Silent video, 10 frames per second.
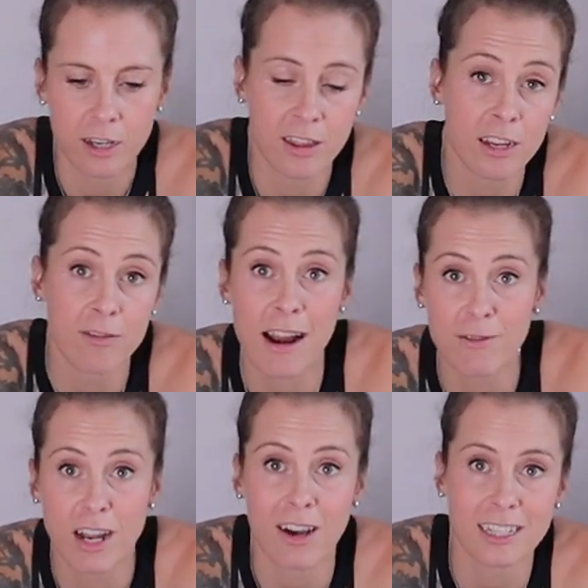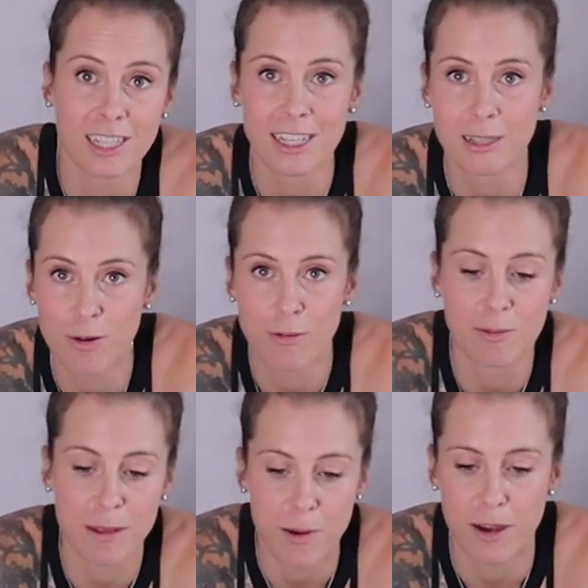I think around 90 is
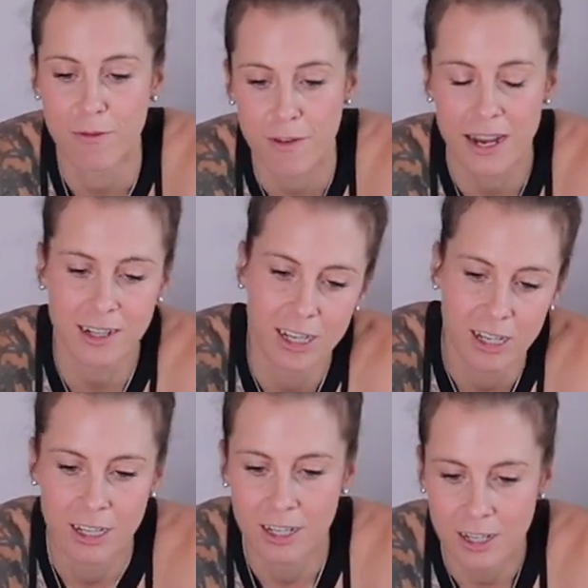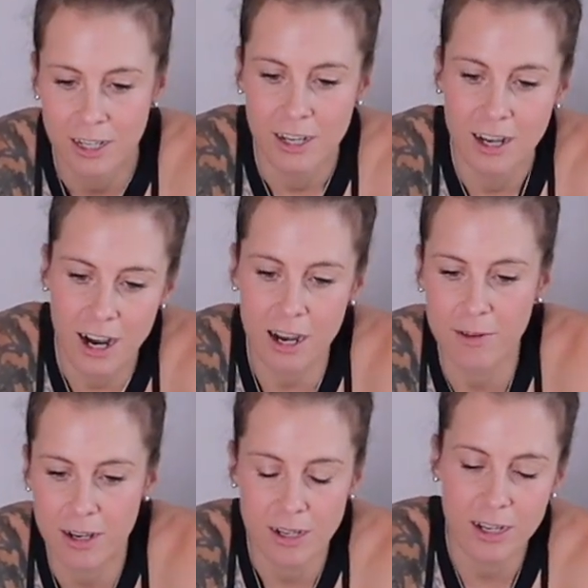probably perfect.
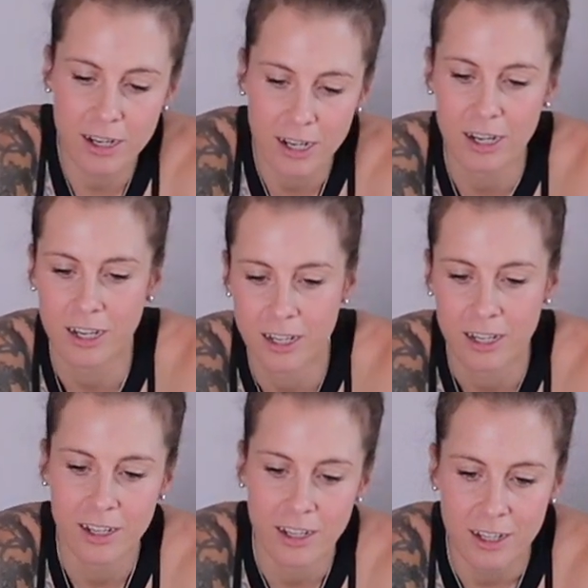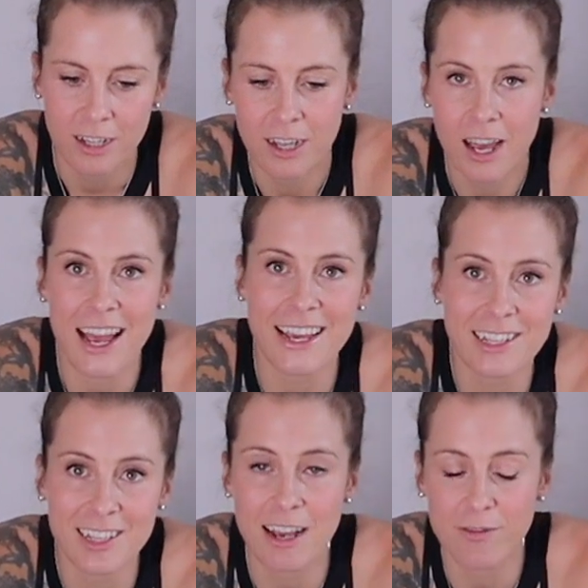I'm at
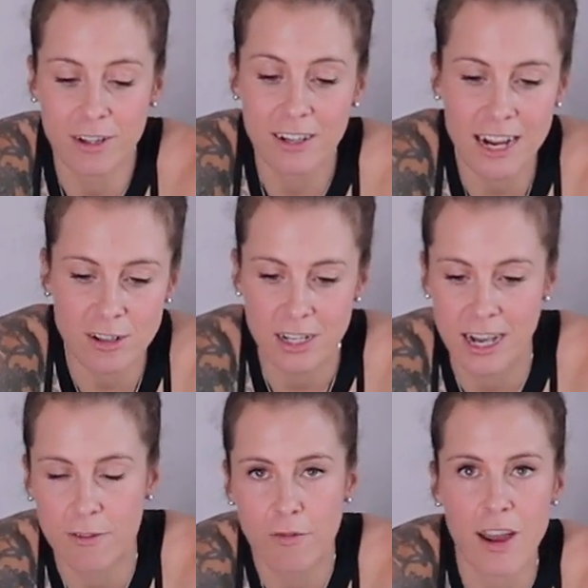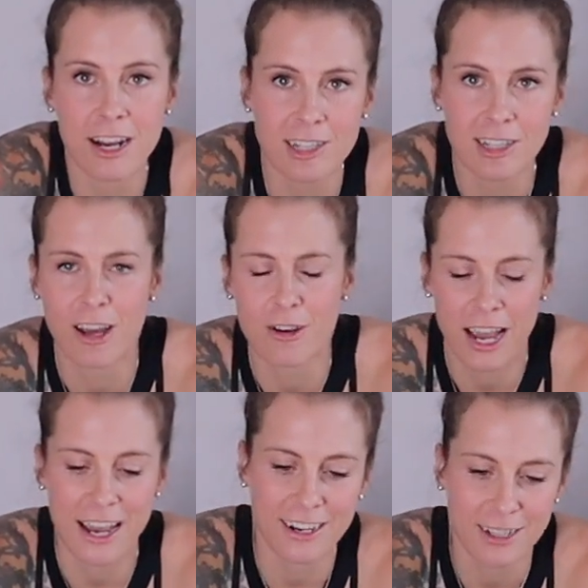87. I naturally have a fairly slow
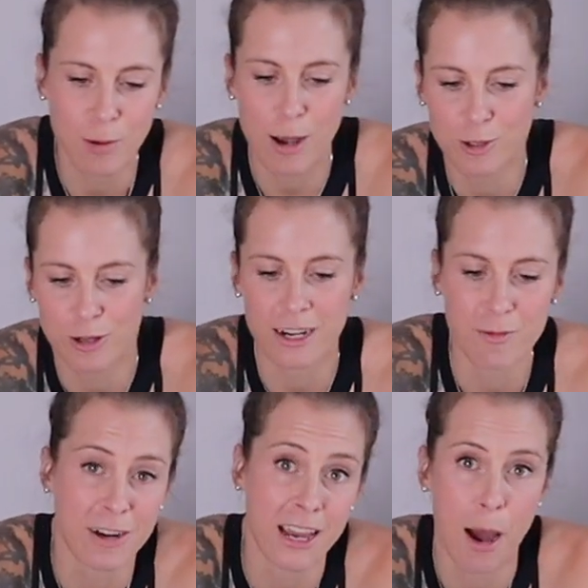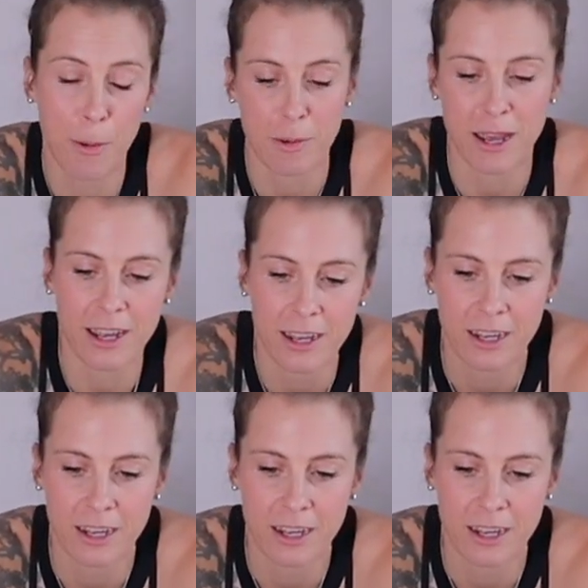cadence, but I'm trying to bring it up a bit.